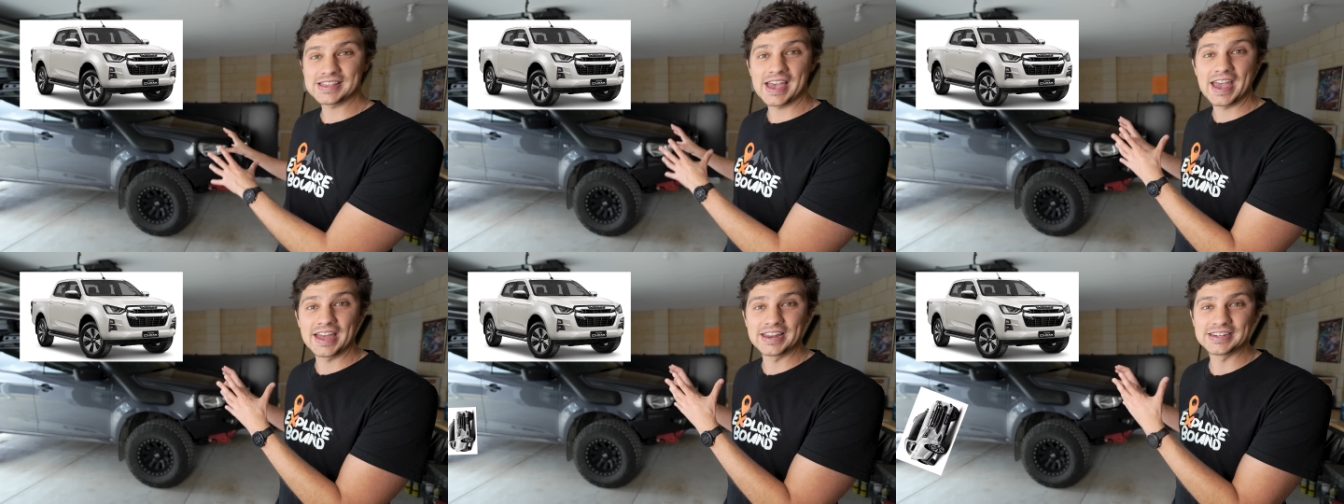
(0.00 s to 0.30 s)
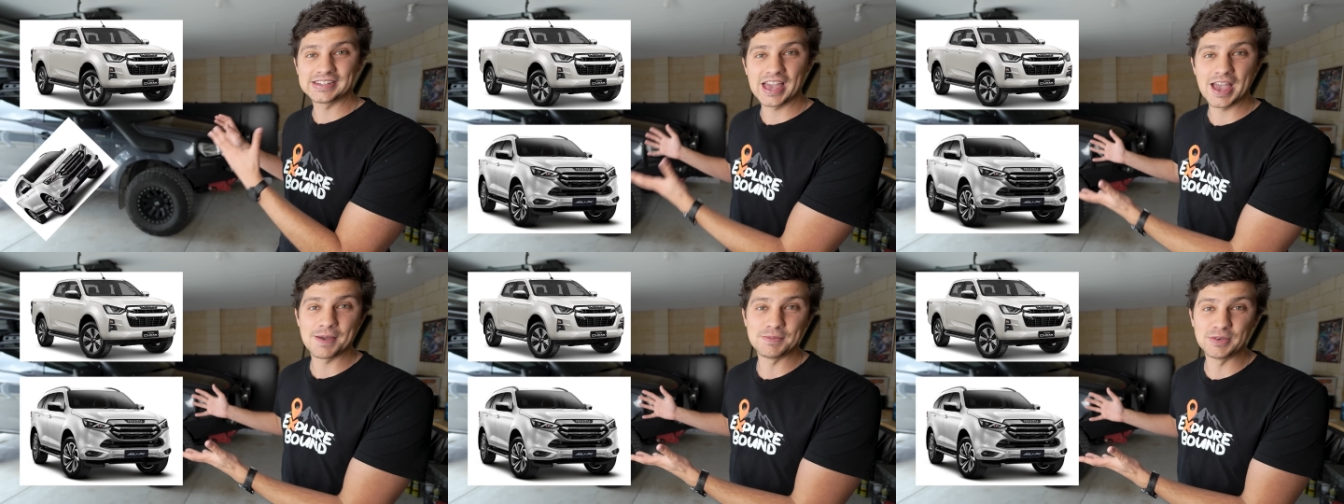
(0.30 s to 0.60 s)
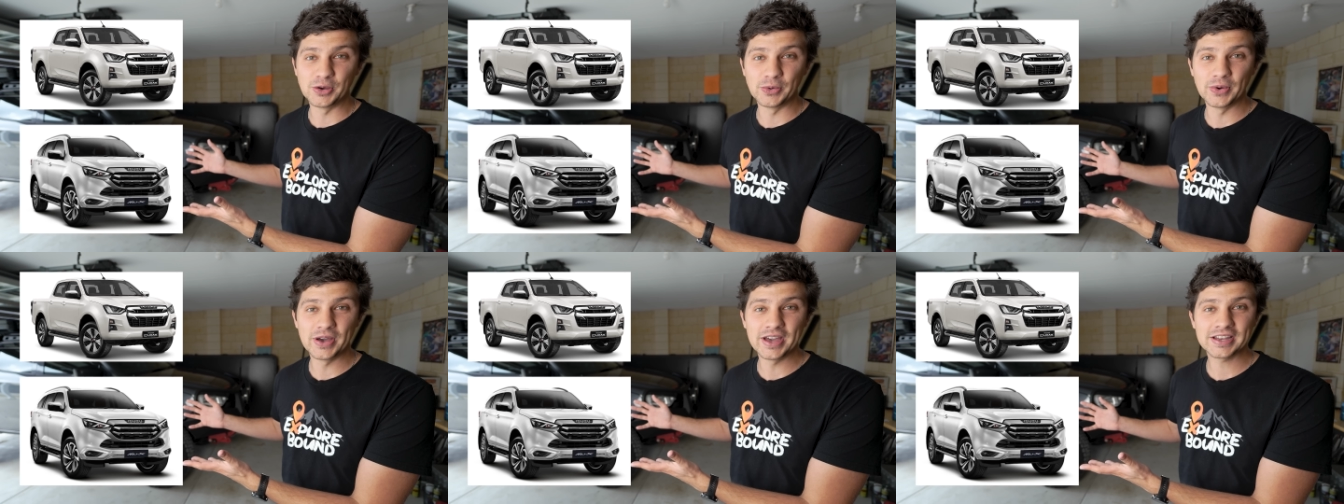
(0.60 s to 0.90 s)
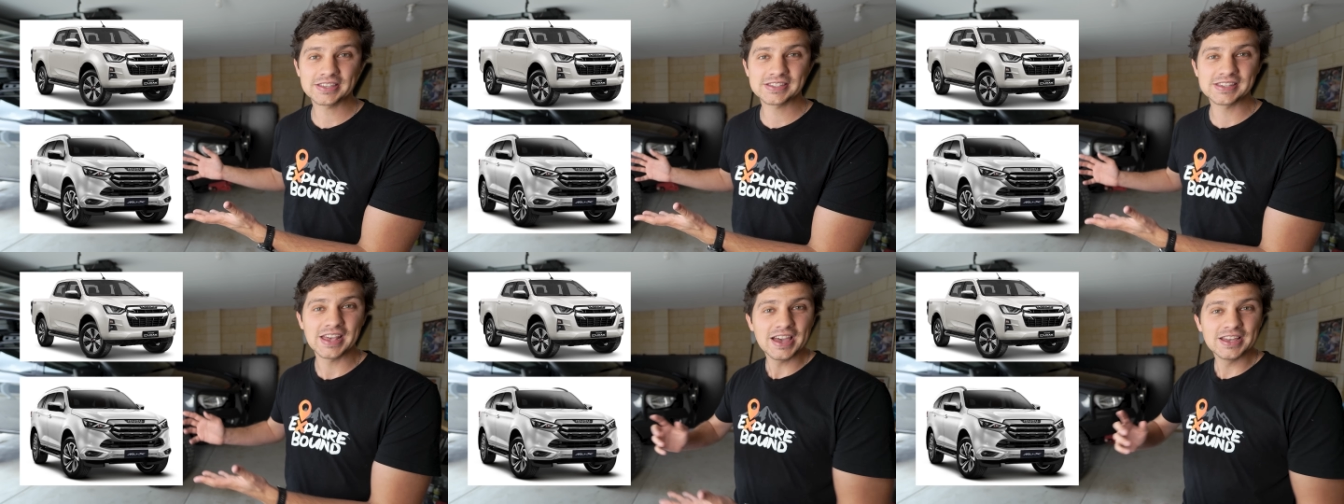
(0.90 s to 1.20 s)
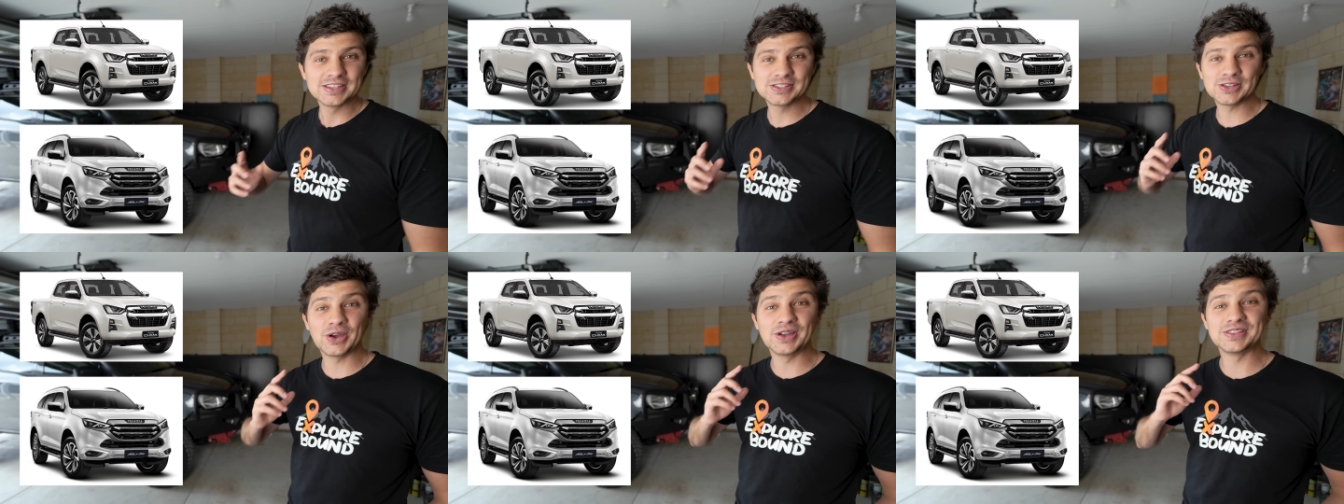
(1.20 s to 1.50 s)
and MUX.
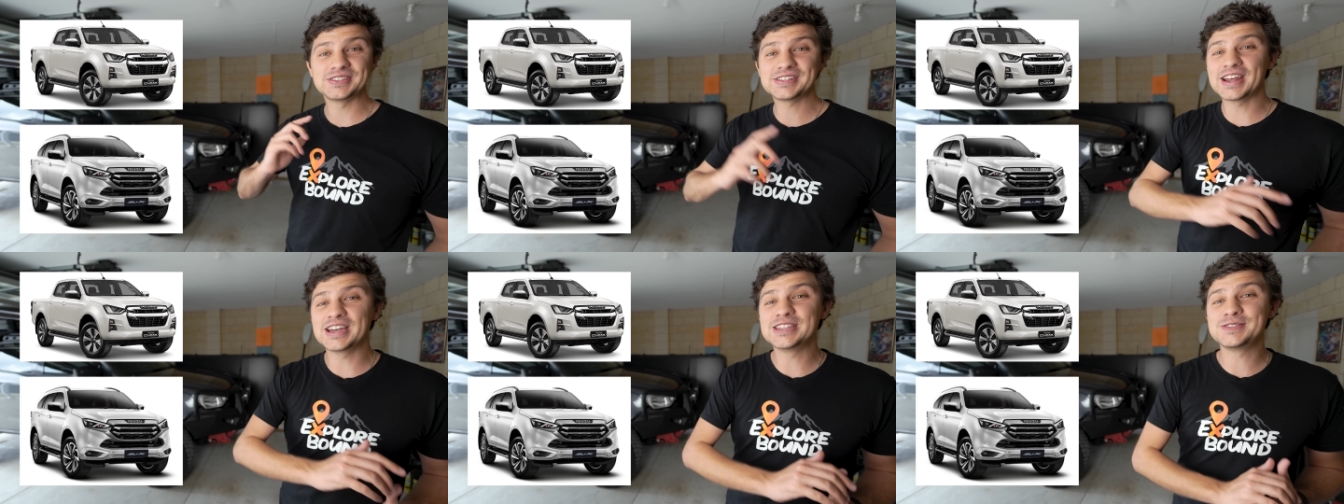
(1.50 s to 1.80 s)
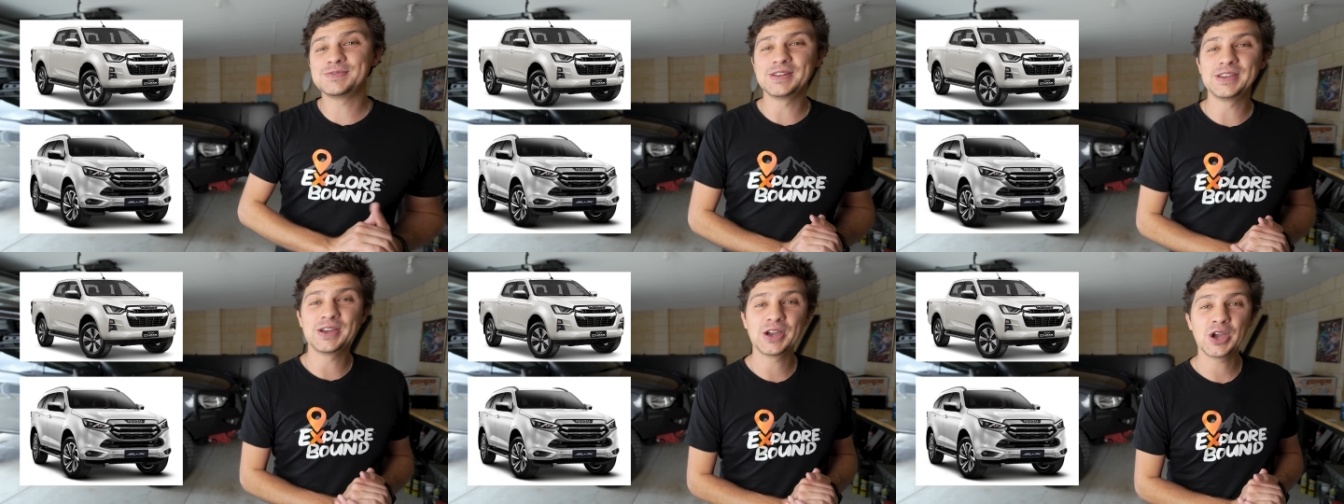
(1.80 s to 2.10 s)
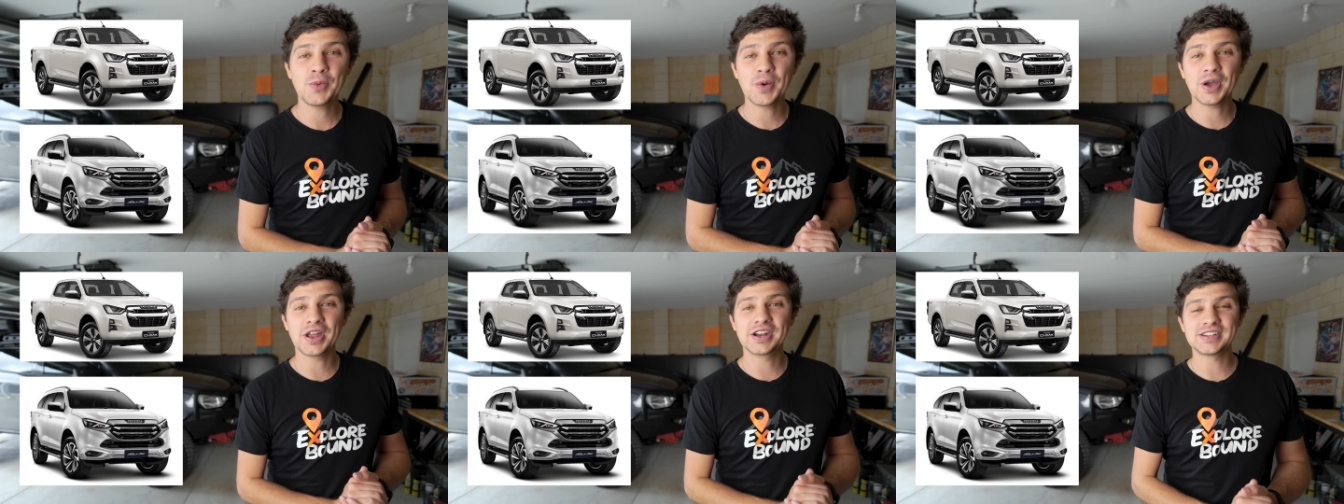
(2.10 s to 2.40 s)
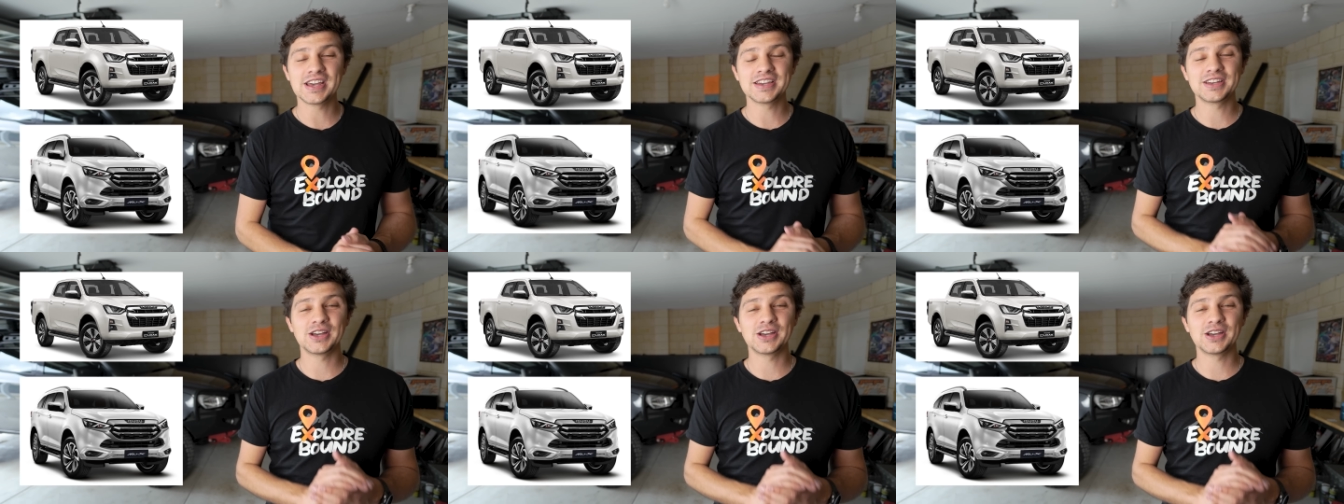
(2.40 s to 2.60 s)
So in today's video, we're going to take a